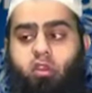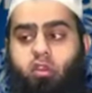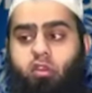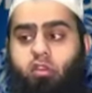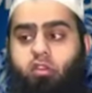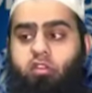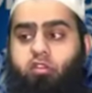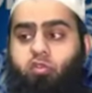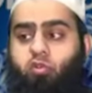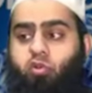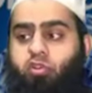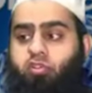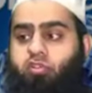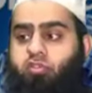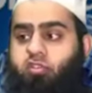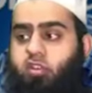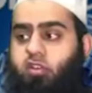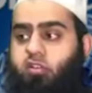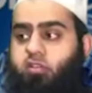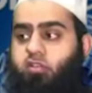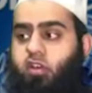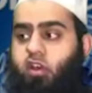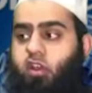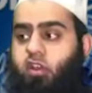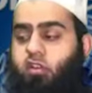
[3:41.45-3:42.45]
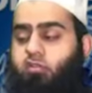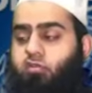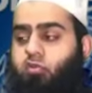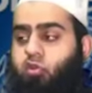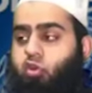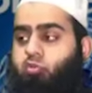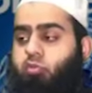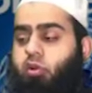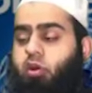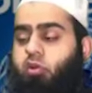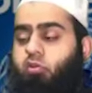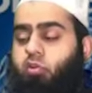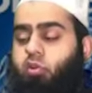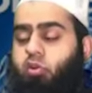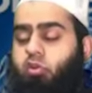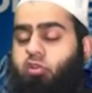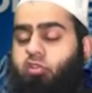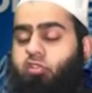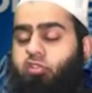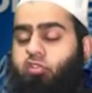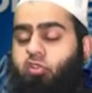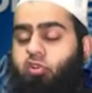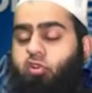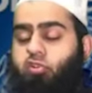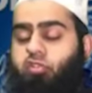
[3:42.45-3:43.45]
Through istighfar and tawbah, we will
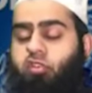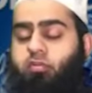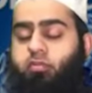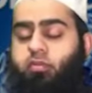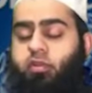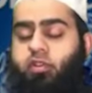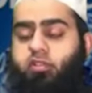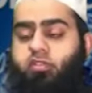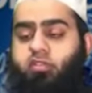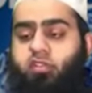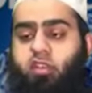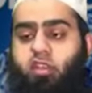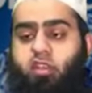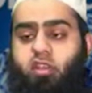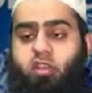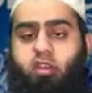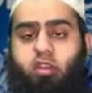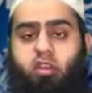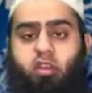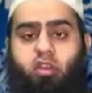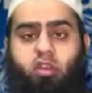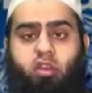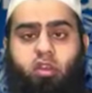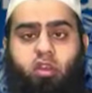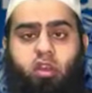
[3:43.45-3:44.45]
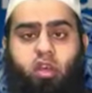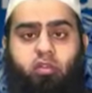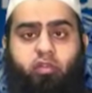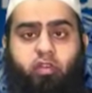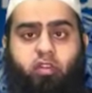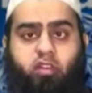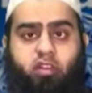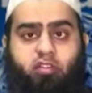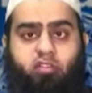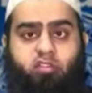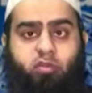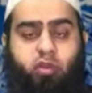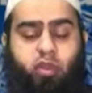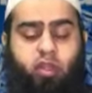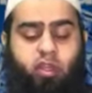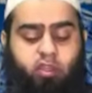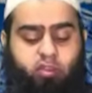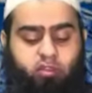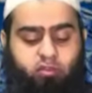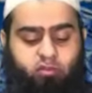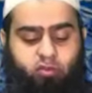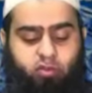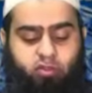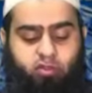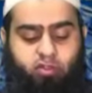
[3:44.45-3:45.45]
draw the mercy of Allah
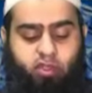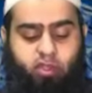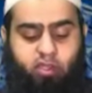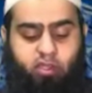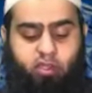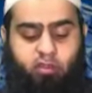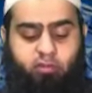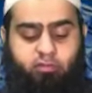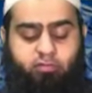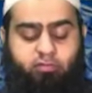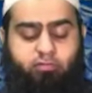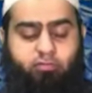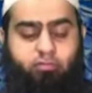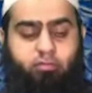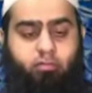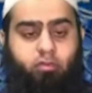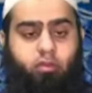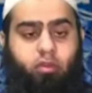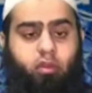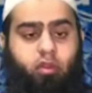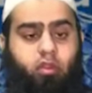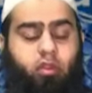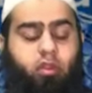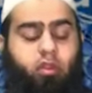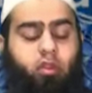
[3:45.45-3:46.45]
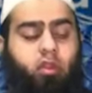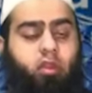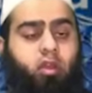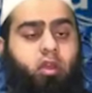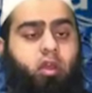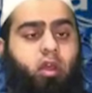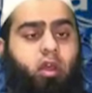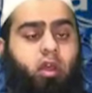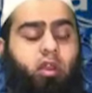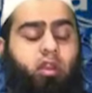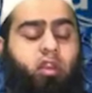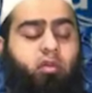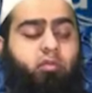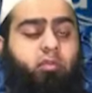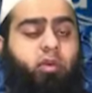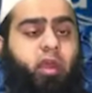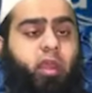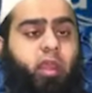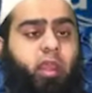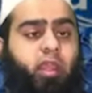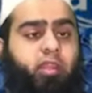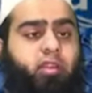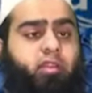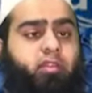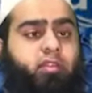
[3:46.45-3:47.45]
subhanahu wa ta'ala. And number
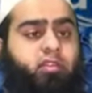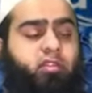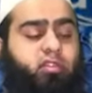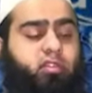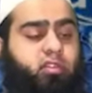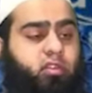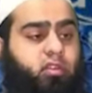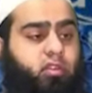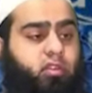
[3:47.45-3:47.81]
8,